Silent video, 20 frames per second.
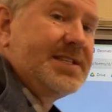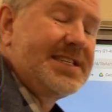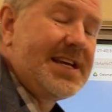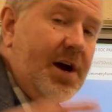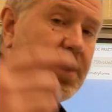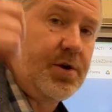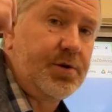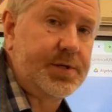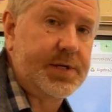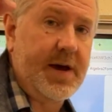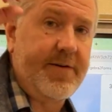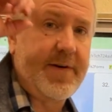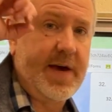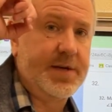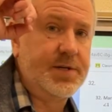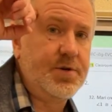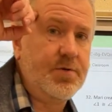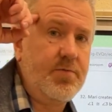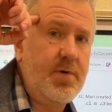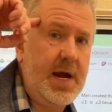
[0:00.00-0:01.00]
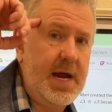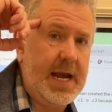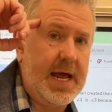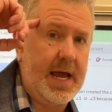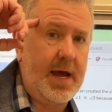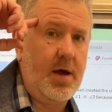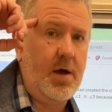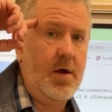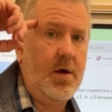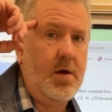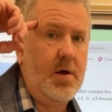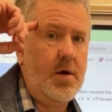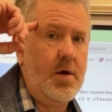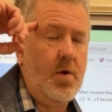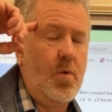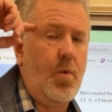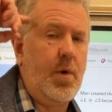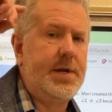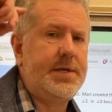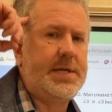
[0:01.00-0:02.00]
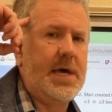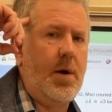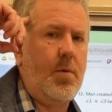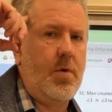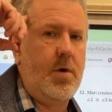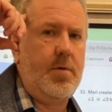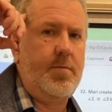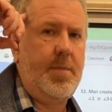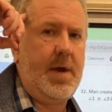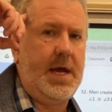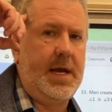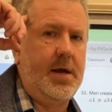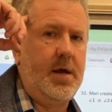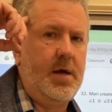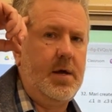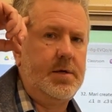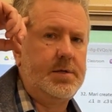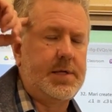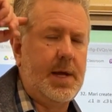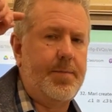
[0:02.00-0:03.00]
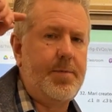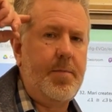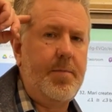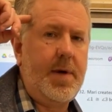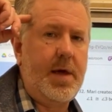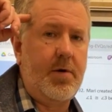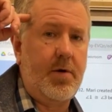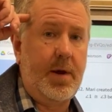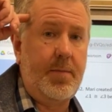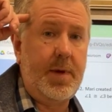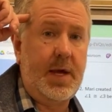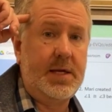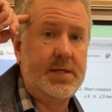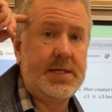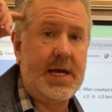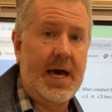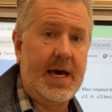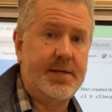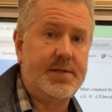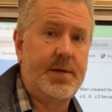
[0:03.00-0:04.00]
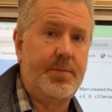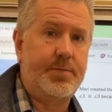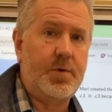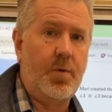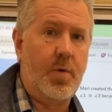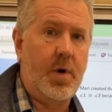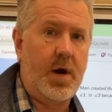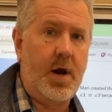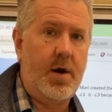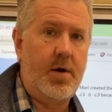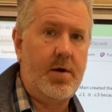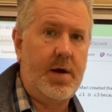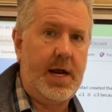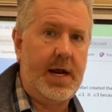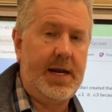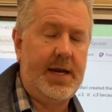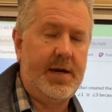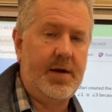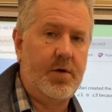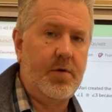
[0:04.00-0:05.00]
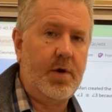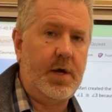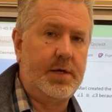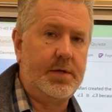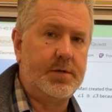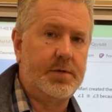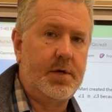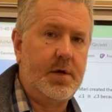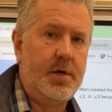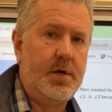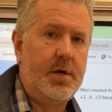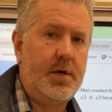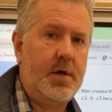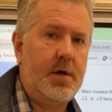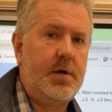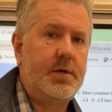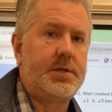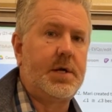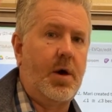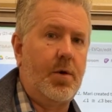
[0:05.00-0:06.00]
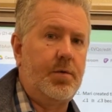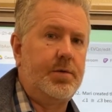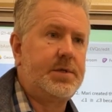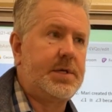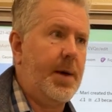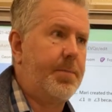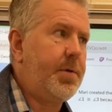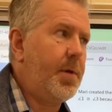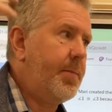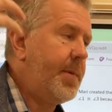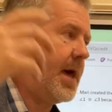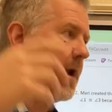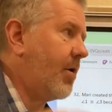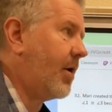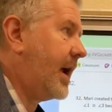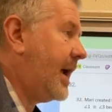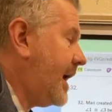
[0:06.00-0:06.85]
tell yourself as you're reading, what does that word mean? Supplementary means adds up to 180 degrees. So supplementary,